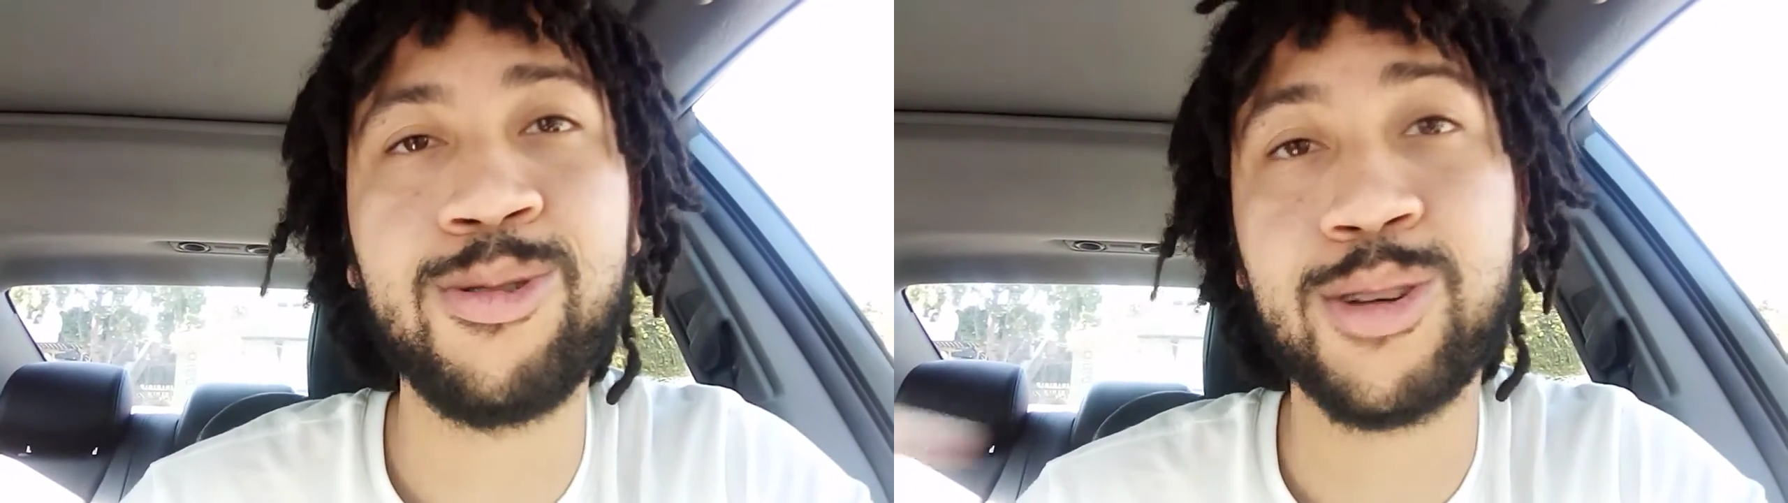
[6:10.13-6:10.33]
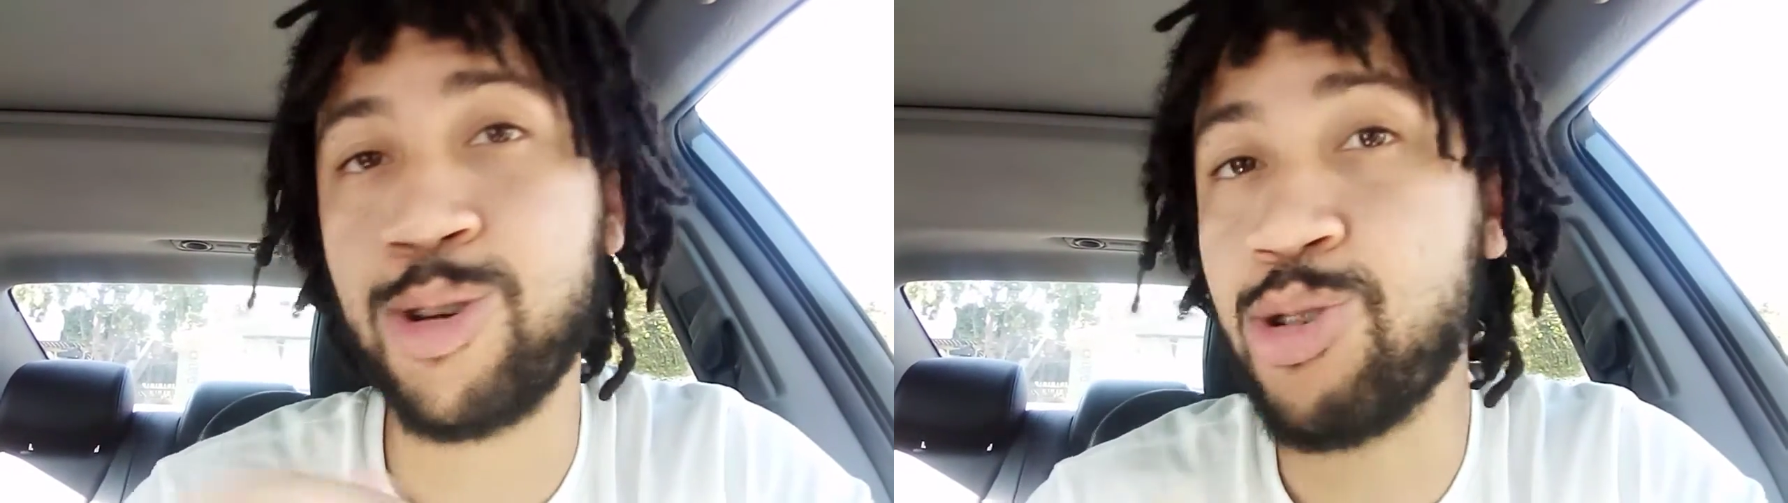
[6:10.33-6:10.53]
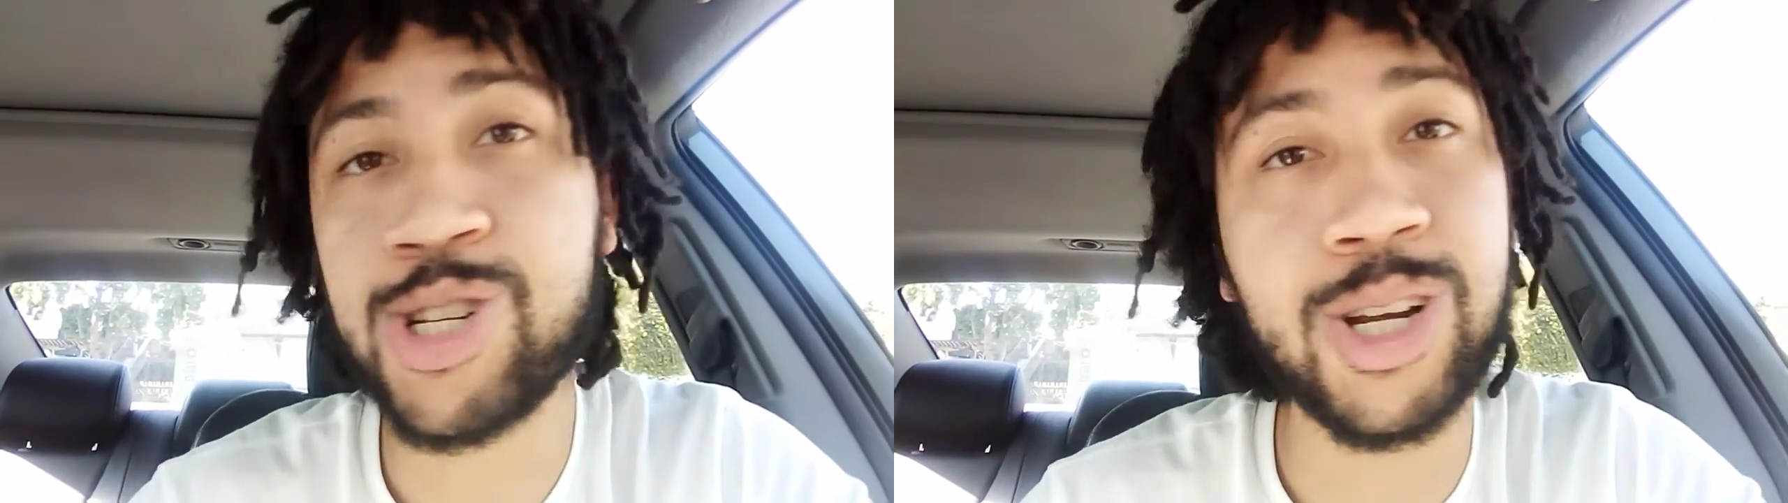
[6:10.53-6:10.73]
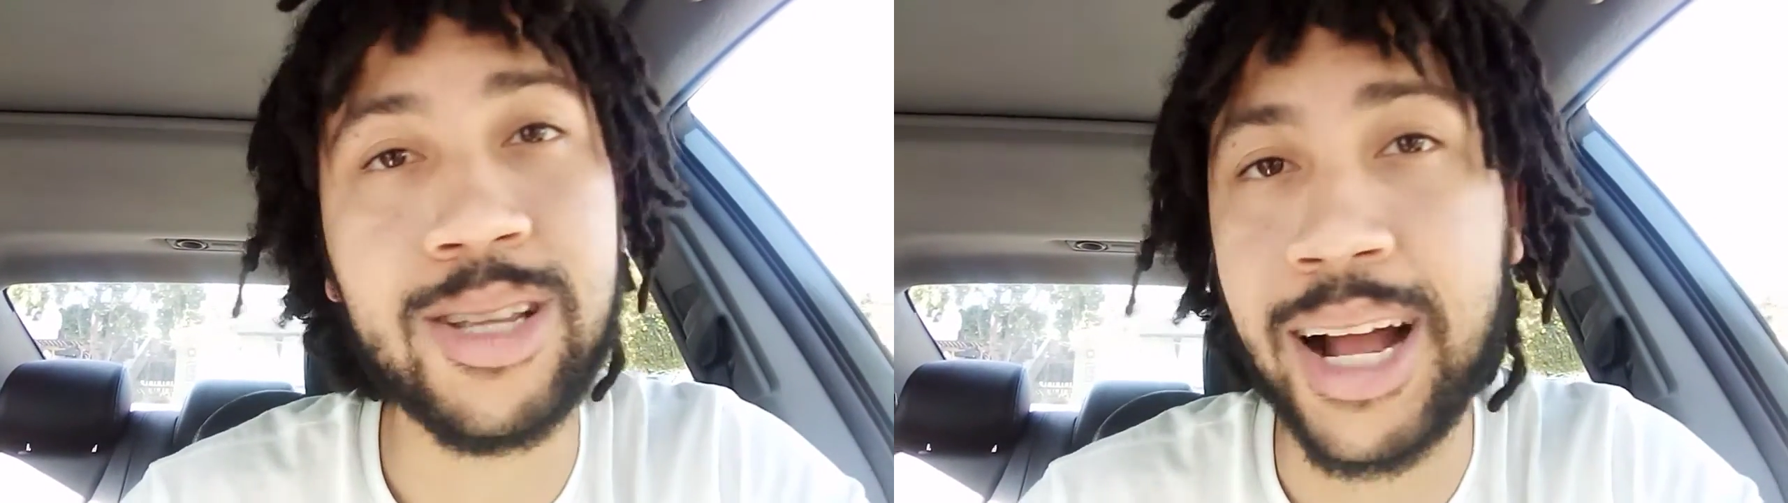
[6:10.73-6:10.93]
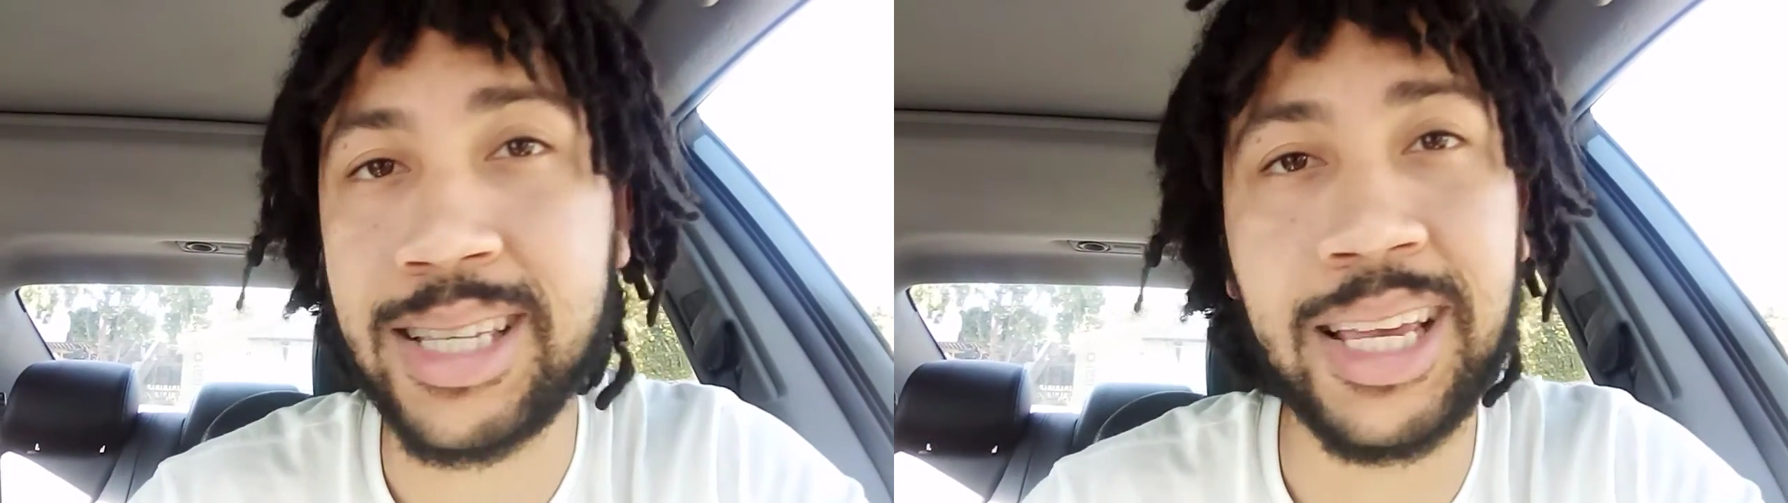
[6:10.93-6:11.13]
so you should
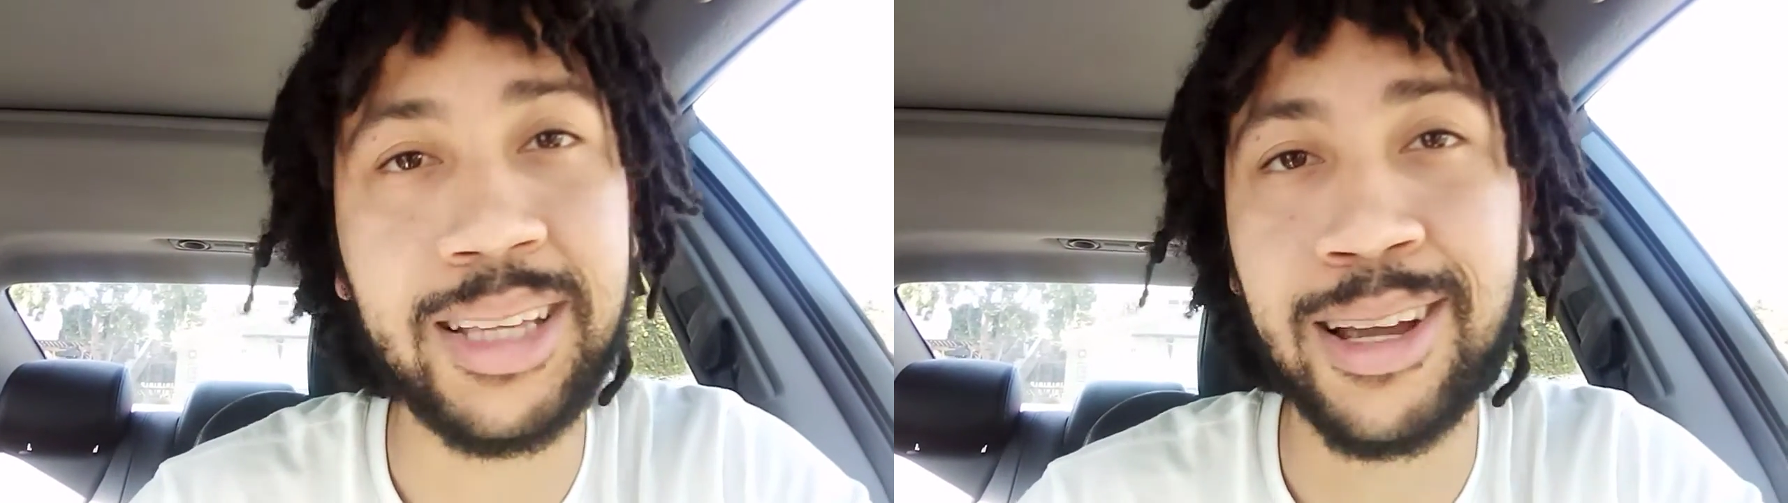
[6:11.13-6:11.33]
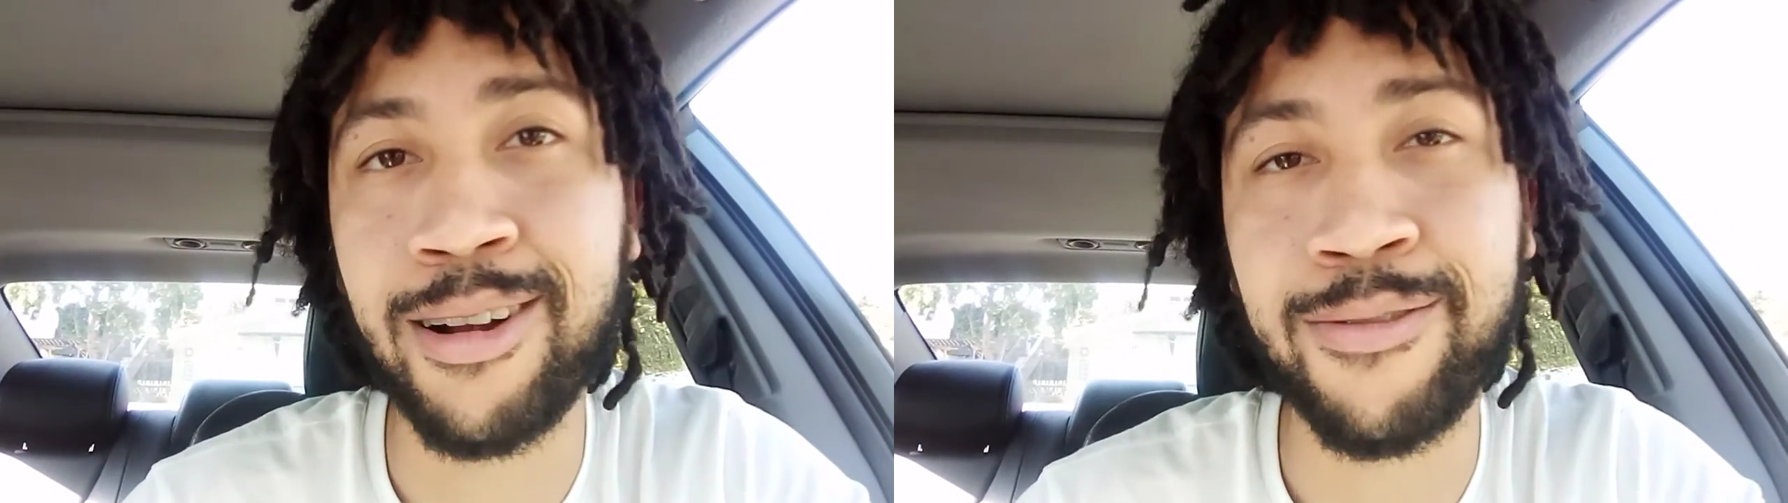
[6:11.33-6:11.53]
not take their